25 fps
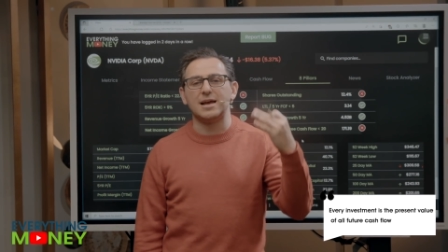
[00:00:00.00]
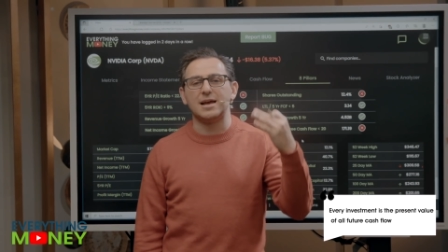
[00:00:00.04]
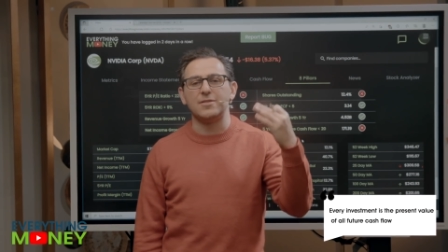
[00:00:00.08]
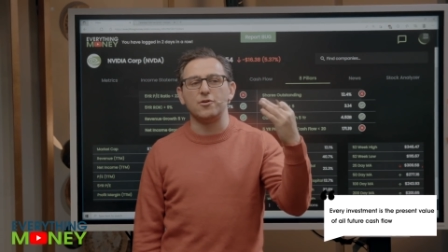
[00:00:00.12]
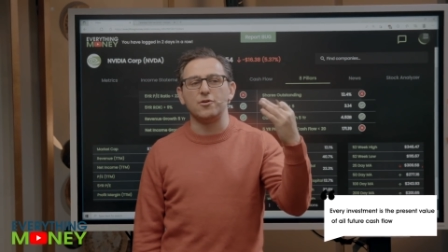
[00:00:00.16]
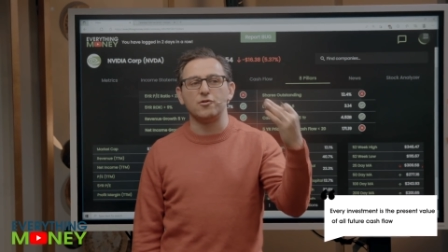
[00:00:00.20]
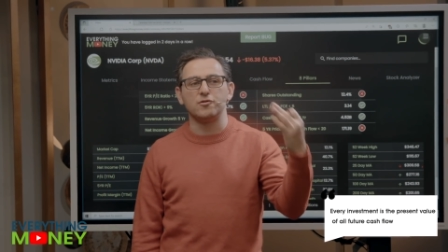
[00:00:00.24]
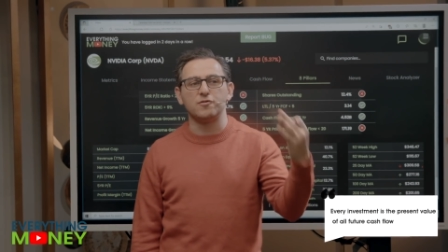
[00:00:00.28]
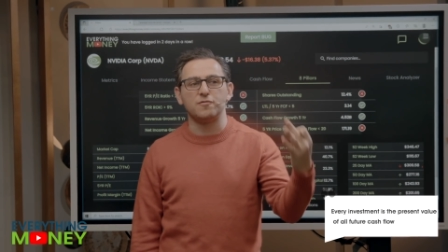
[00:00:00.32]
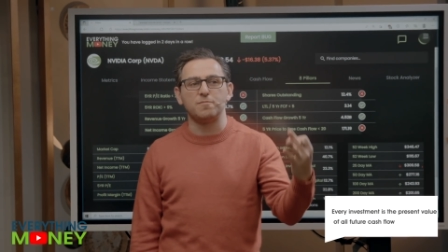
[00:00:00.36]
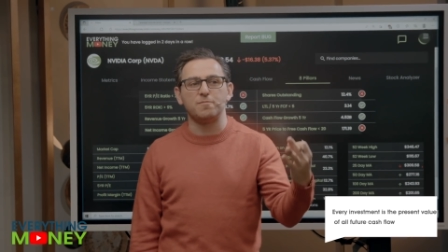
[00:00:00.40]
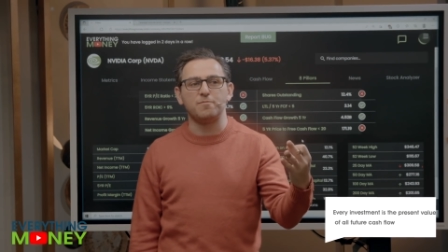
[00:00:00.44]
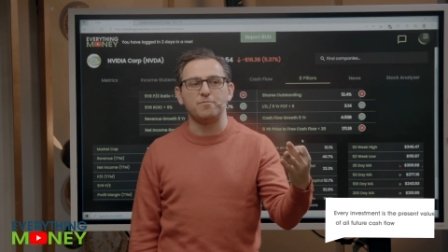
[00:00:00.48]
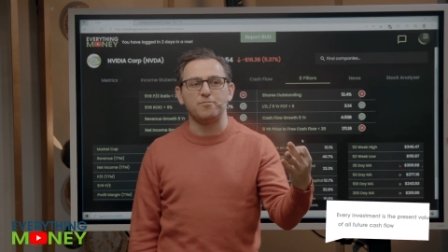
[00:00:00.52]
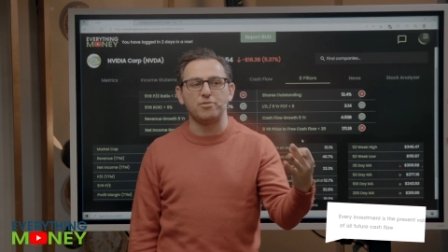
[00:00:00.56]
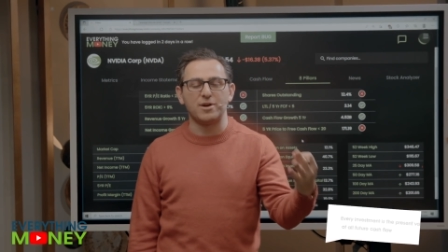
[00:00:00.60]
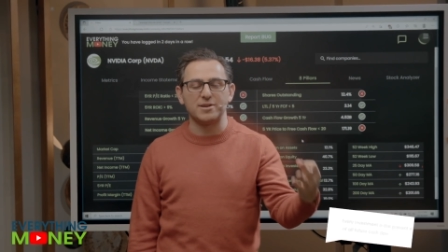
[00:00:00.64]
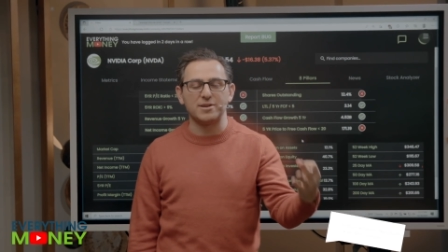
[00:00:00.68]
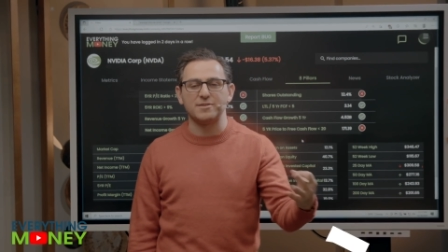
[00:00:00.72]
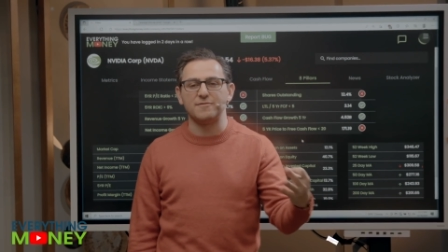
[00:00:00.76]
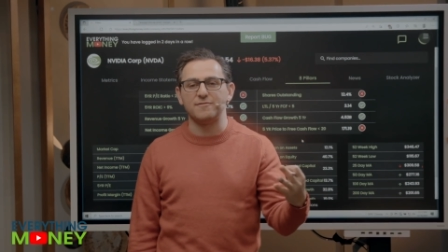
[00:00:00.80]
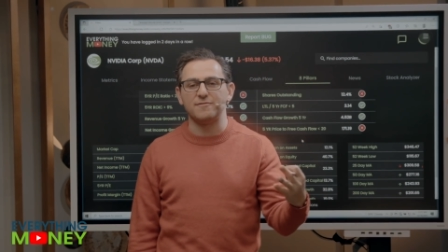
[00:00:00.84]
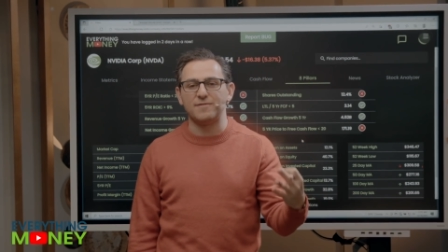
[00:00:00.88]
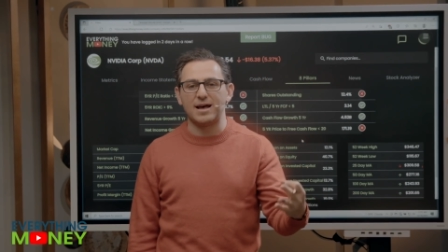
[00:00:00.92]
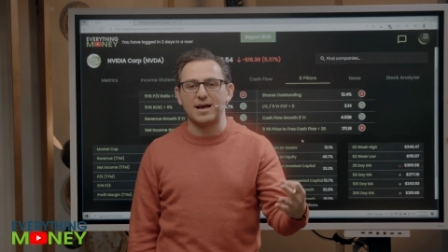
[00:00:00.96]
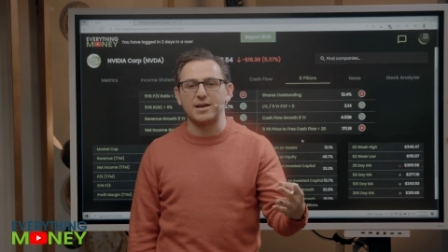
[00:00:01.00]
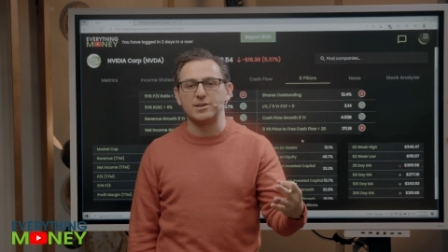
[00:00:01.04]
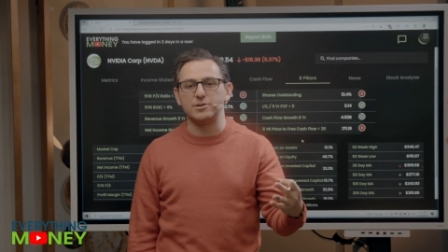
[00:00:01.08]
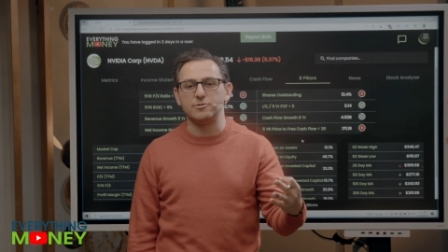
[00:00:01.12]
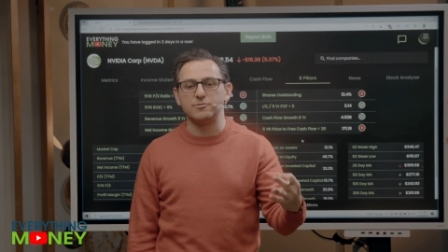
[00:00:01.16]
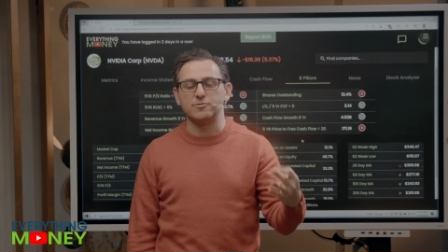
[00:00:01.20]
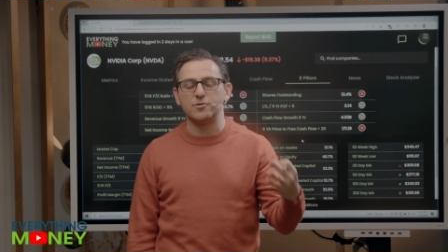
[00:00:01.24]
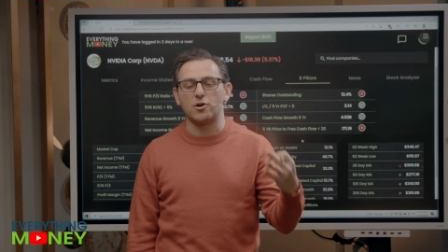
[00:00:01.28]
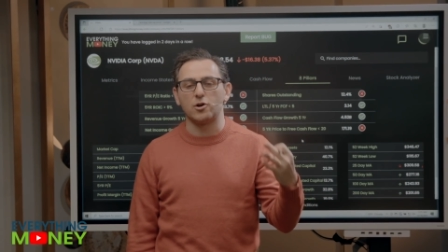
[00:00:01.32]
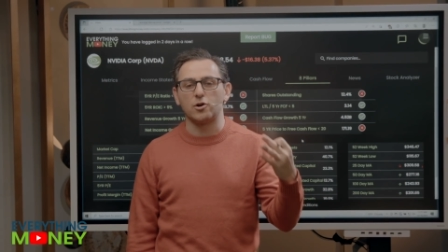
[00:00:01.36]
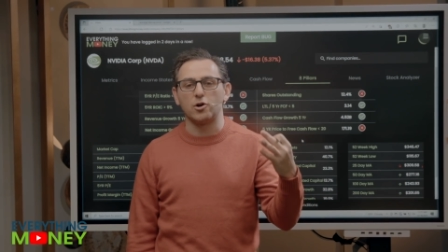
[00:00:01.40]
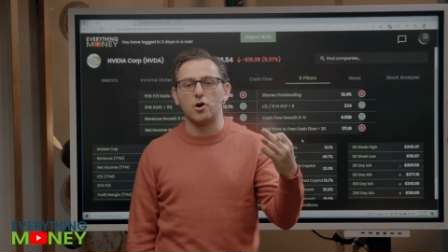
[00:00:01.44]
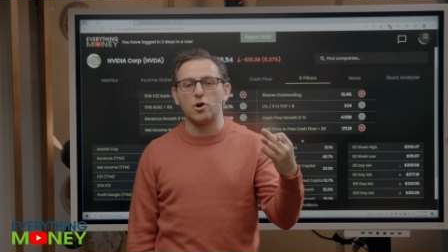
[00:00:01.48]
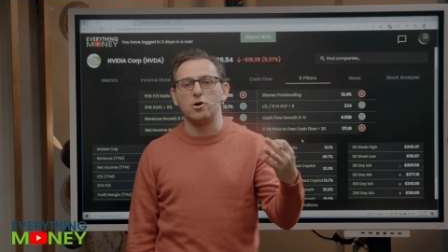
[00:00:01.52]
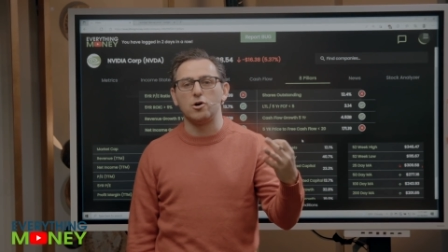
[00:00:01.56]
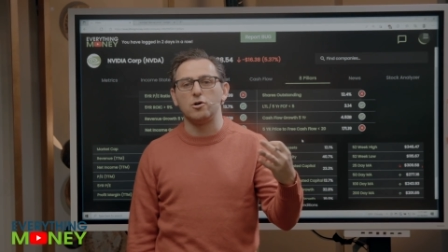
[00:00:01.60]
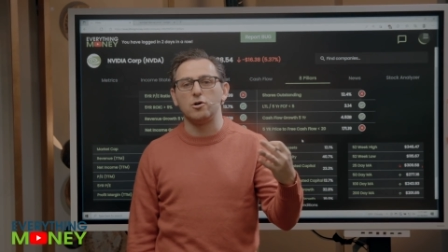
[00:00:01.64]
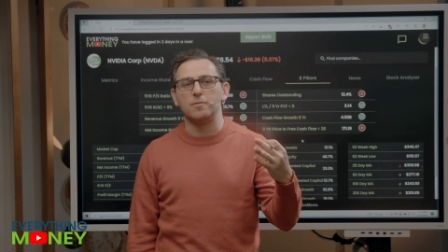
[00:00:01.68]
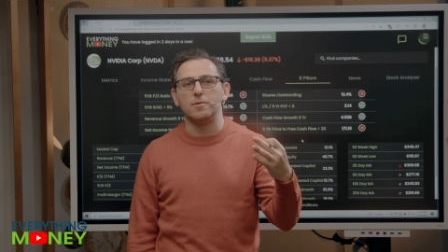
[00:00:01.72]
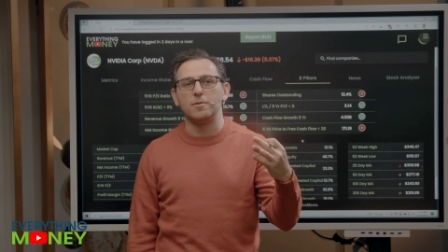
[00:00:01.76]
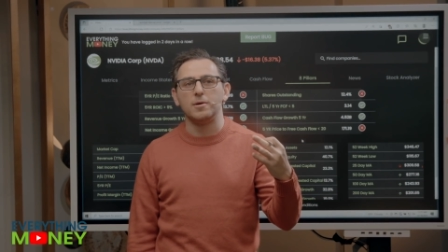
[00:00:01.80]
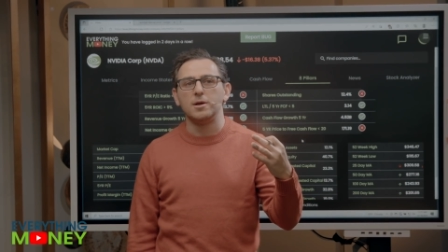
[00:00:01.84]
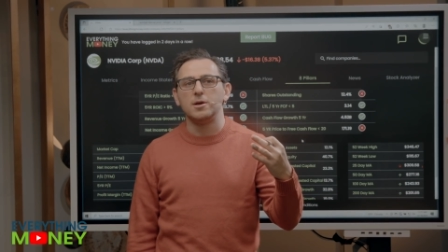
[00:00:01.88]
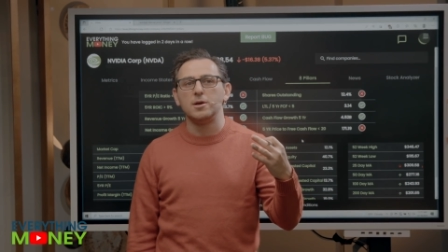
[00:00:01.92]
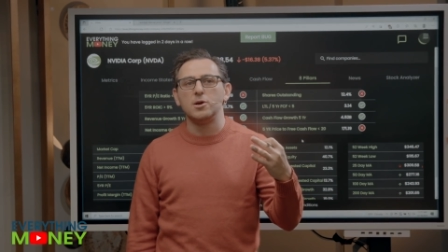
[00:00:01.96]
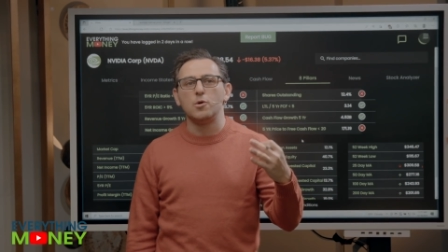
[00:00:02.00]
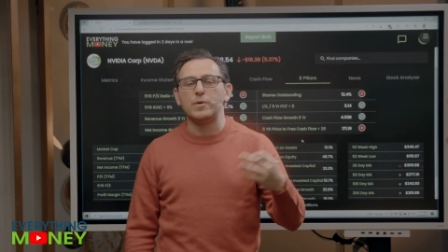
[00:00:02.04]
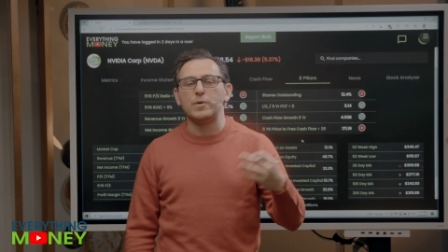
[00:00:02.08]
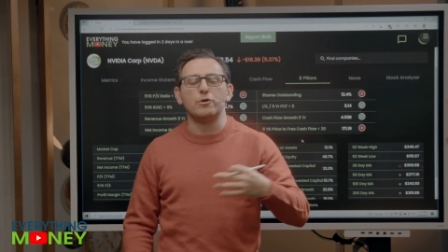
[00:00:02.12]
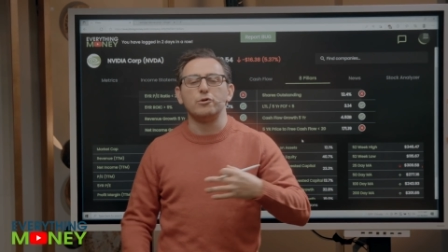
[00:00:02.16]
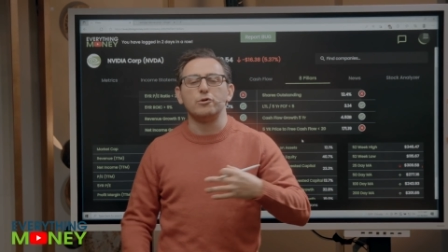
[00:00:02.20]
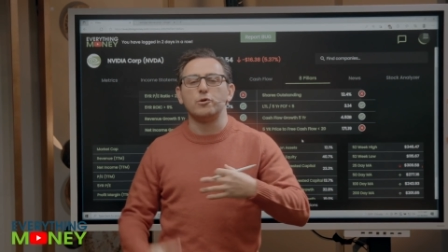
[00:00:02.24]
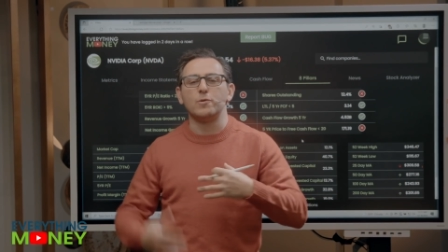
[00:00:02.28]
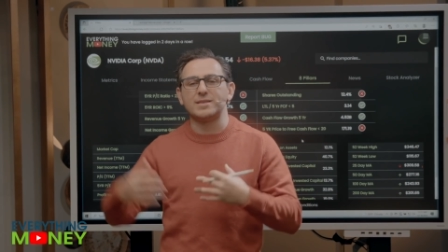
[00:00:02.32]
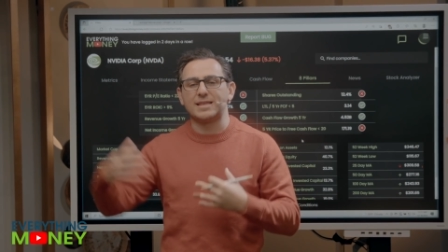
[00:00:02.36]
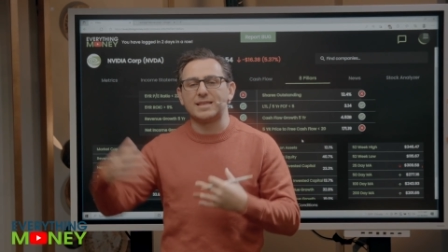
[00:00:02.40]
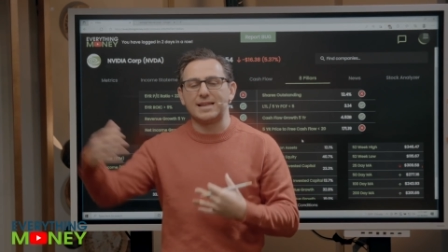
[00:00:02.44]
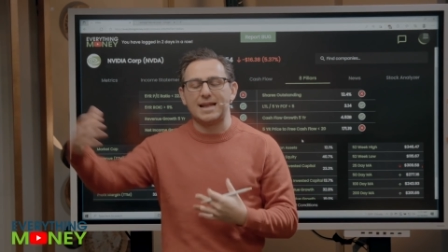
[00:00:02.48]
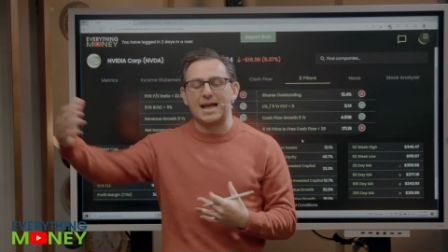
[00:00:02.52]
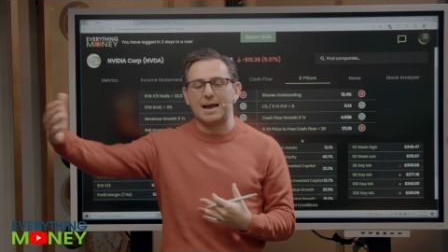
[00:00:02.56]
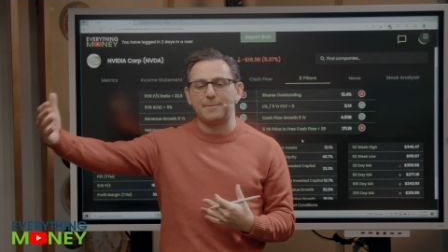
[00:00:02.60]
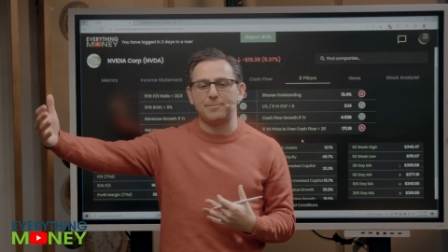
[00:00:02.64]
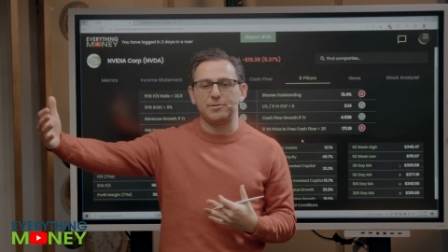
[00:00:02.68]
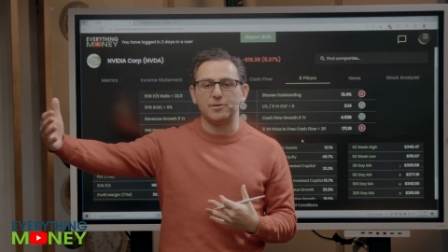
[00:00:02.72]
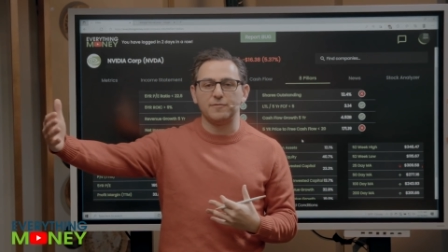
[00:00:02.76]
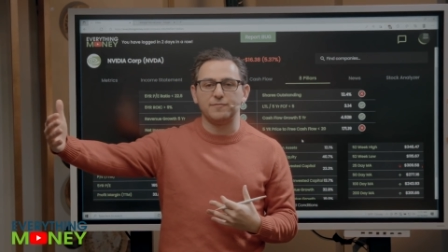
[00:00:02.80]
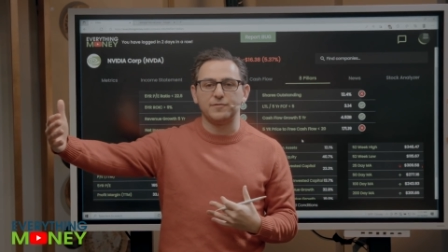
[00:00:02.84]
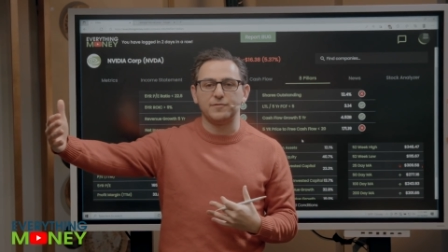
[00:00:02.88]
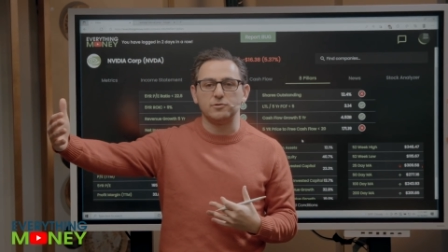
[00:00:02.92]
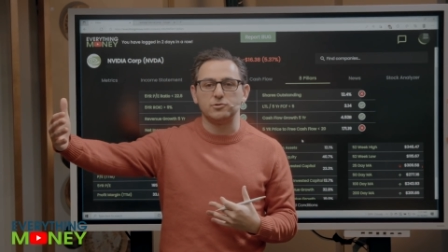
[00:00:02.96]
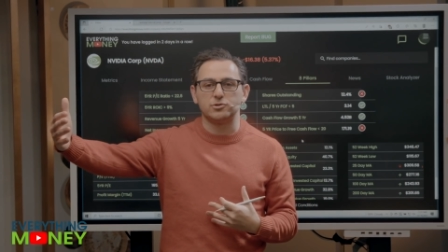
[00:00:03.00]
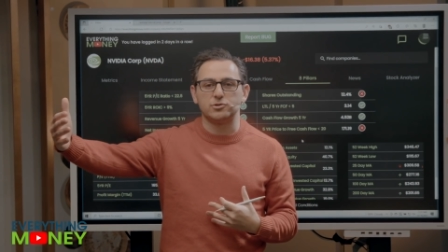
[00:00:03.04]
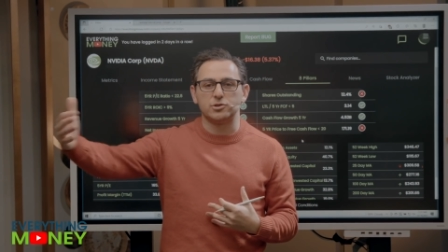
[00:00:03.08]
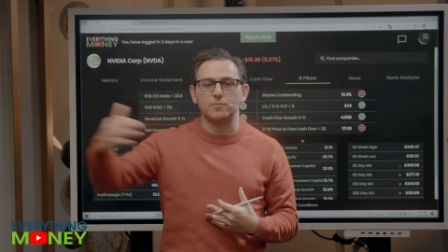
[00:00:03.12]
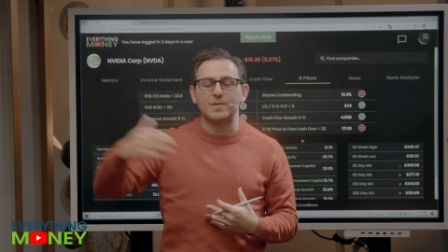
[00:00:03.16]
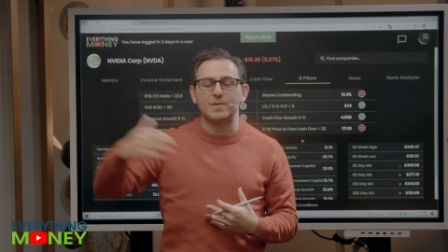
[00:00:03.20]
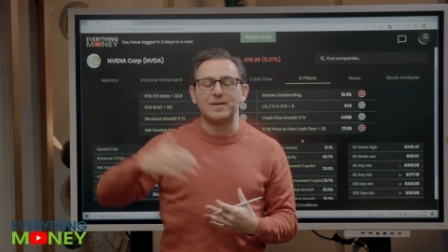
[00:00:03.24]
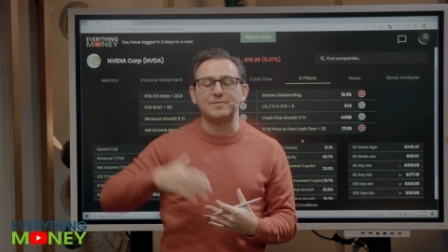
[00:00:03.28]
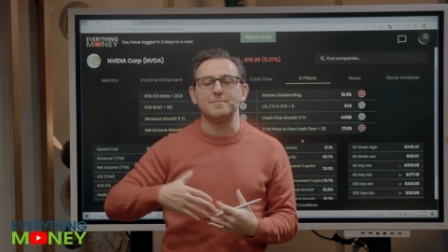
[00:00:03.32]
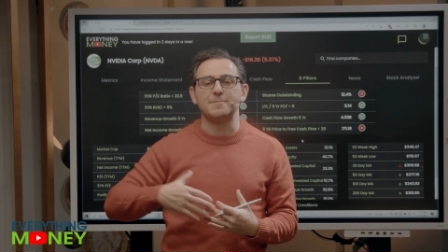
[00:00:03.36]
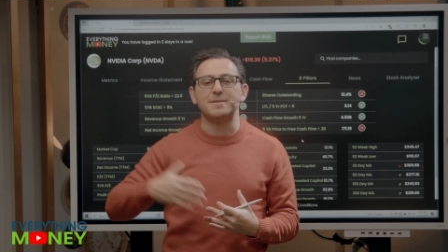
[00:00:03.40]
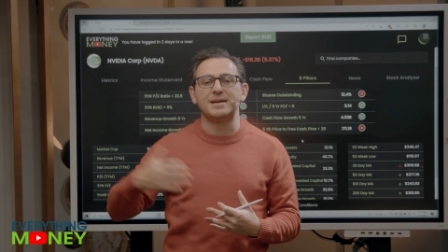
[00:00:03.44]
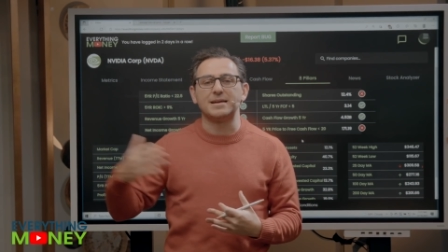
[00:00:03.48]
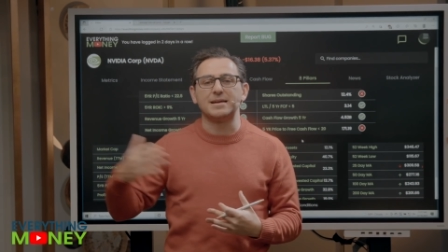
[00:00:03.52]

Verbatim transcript: and those present values are all we don't know what's going to happen in the future. We have to make